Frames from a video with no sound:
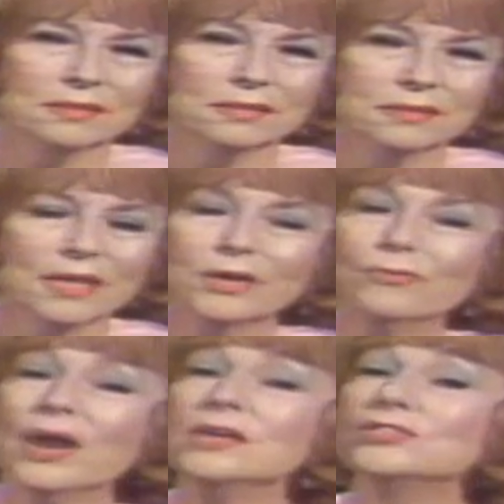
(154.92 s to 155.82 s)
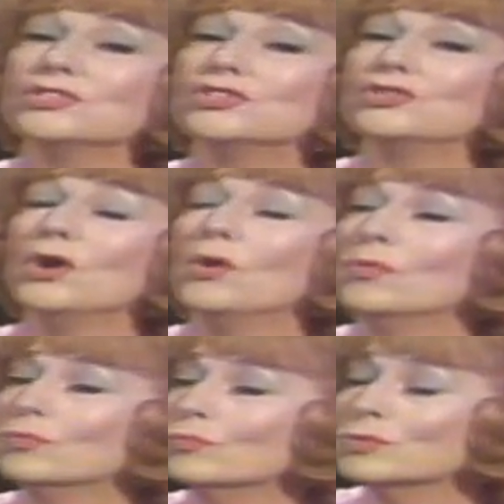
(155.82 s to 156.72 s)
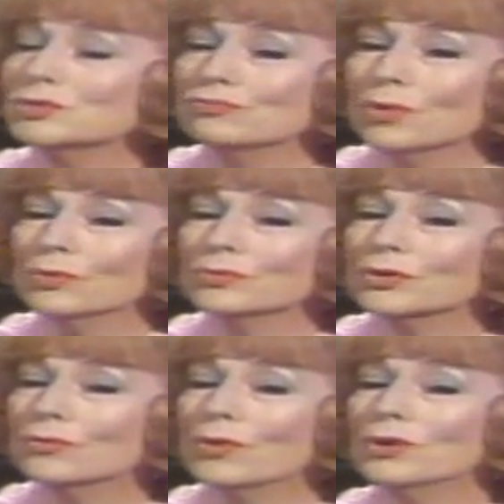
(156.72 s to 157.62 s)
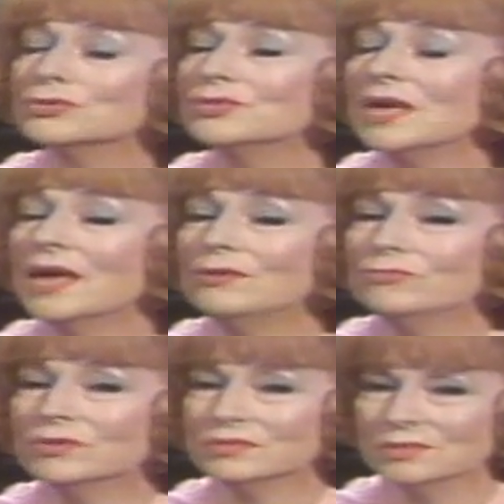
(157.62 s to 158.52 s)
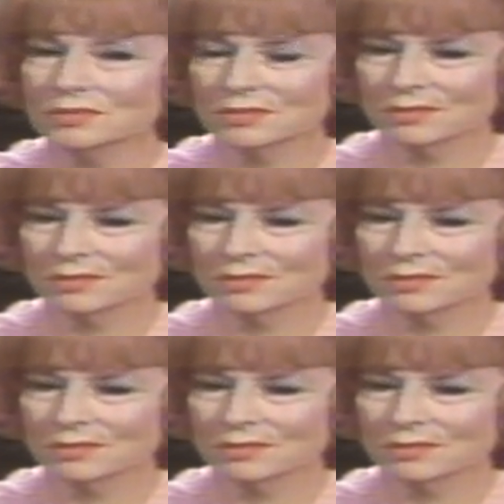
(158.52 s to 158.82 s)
Then a great stone was rolled across the entrance.